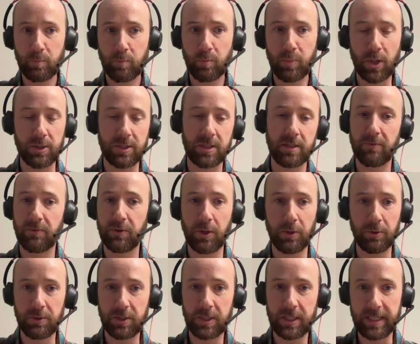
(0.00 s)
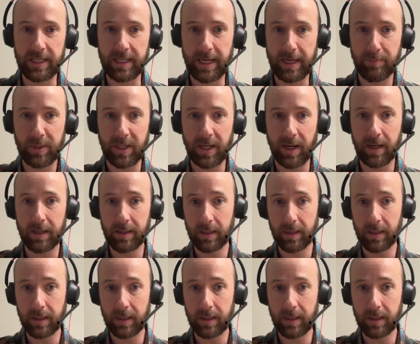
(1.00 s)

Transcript: Parts of the Lucene API